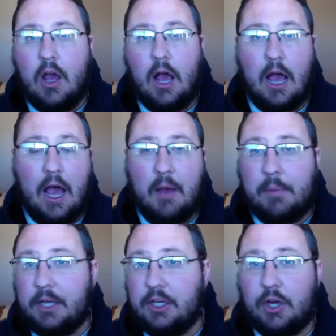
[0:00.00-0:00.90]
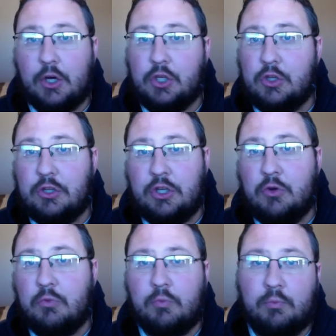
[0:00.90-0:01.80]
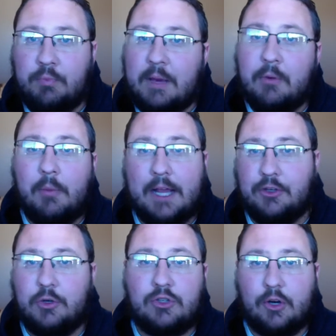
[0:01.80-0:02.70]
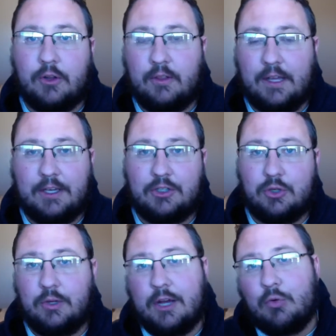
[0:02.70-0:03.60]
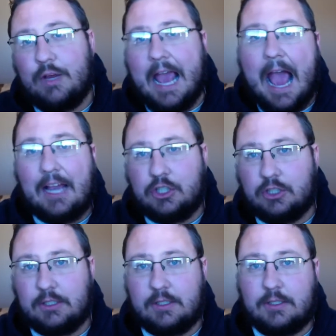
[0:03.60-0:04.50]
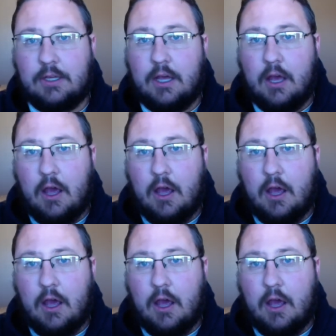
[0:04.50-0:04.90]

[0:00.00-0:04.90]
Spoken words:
But people might do certain things to get reactions